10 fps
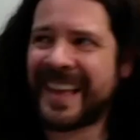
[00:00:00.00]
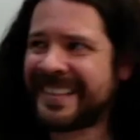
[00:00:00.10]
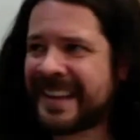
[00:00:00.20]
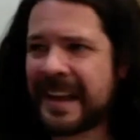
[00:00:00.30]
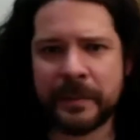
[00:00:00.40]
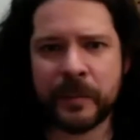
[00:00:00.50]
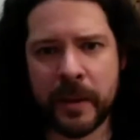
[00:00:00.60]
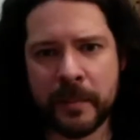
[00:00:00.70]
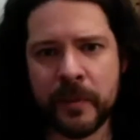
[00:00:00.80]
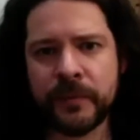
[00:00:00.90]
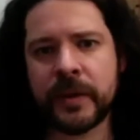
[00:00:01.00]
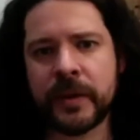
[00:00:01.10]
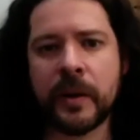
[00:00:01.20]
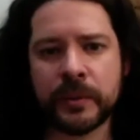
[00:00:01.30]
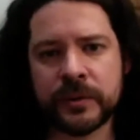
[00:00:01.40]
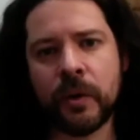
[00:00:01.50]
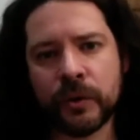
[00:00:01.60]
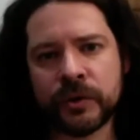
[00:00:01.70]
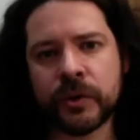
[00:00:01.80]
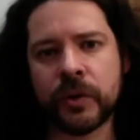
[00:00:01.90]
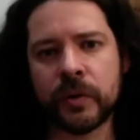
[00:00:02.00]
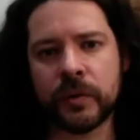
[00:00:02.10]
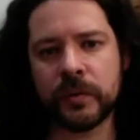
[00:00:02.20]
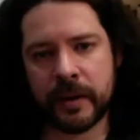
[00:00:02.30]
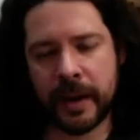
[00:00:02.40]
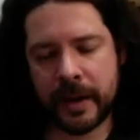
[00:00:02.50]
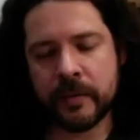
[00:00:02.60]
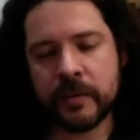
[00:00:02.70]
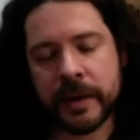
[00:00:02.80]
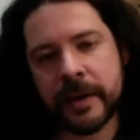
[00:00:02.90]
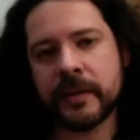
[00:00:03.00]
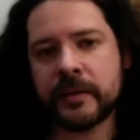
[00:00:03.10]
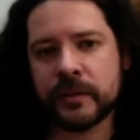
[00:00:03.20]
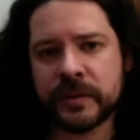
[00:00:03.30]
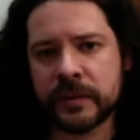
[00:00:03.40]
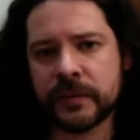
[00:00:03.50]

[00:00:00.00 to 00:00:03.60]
At that time, when I moved here, I was also getting really into still